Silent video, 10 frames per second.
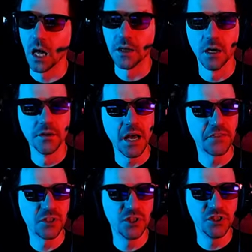uh, not
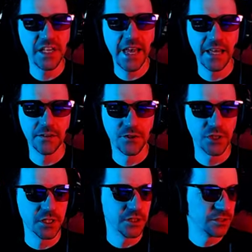that she's dead,
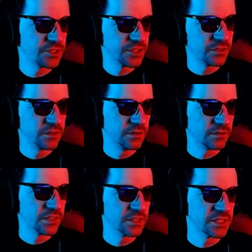she she
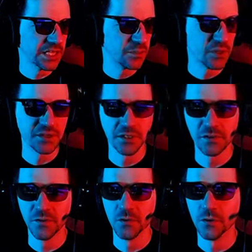does like apprentice
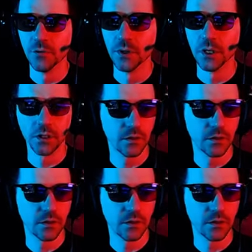funeral work.